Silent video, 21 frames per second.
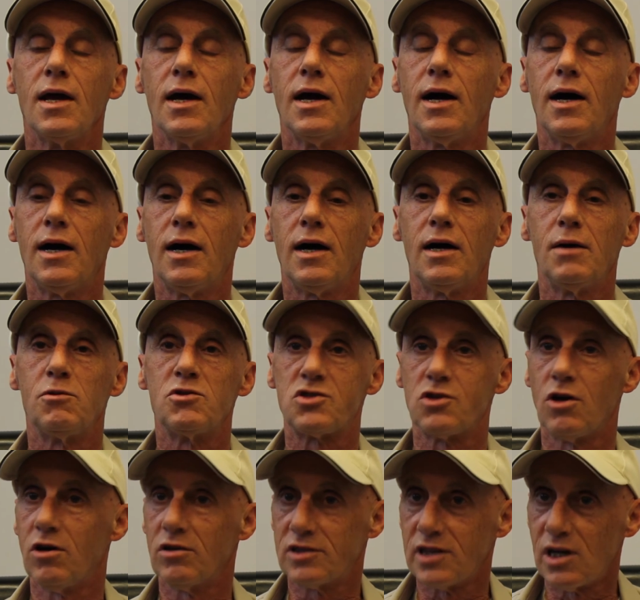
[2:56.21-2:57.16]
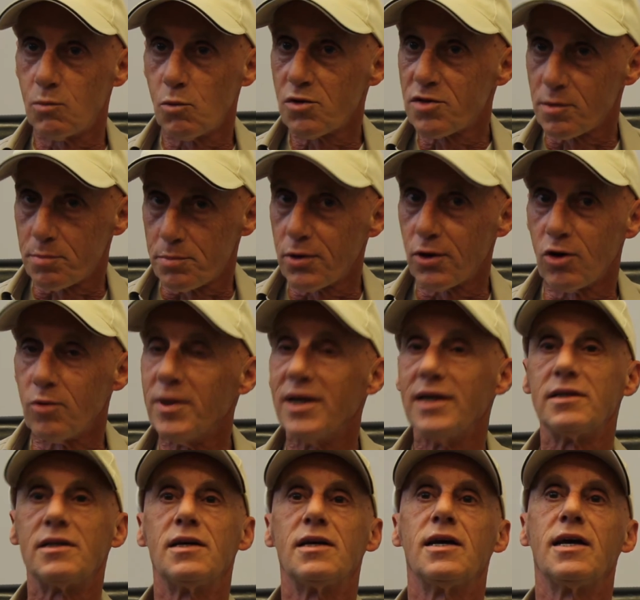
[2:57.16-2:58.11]
It was all done with a
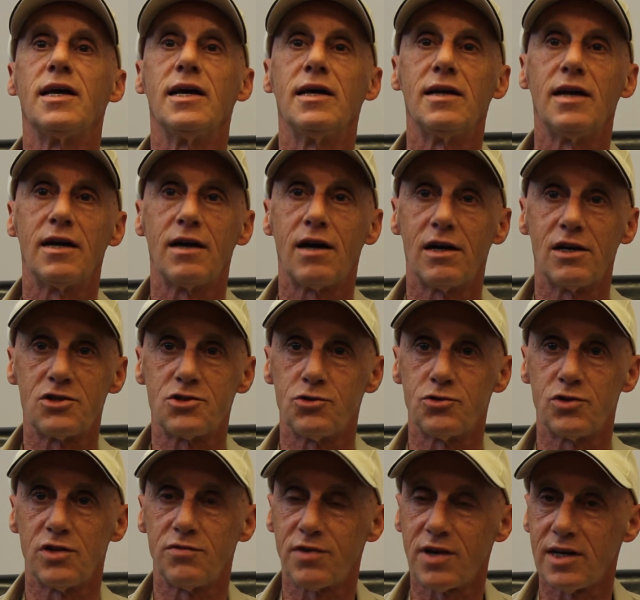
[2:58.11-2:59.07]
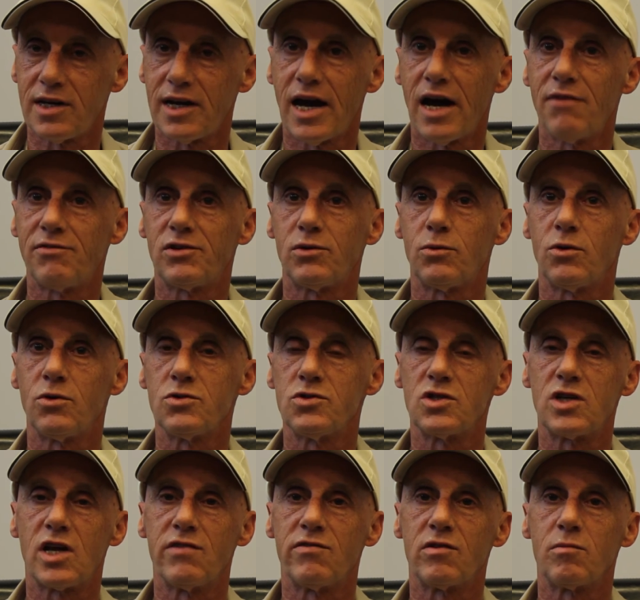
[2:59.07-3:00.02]
permit, and I got a certificate
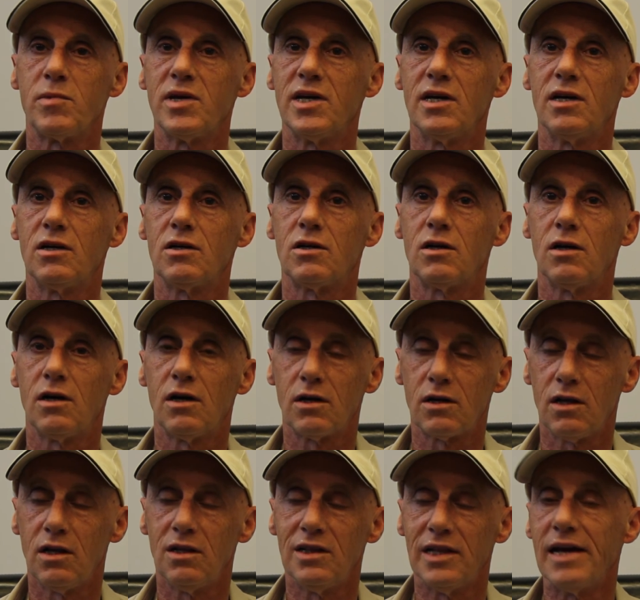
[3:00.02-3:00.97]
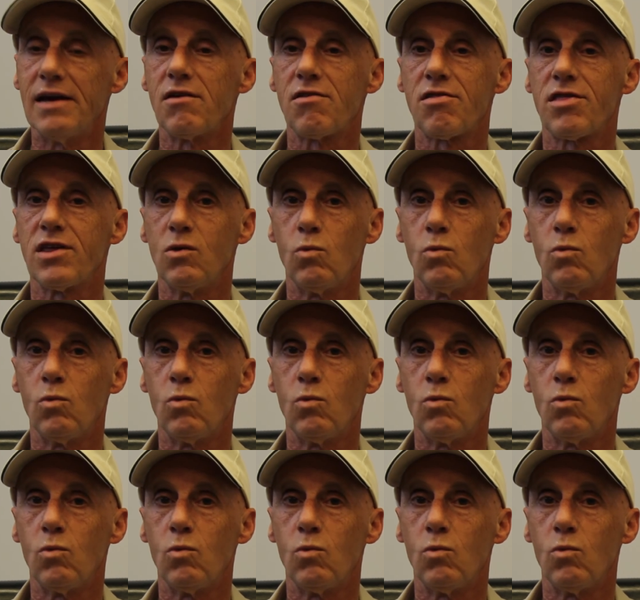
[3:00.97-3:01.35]
afterwards giving me a lengthy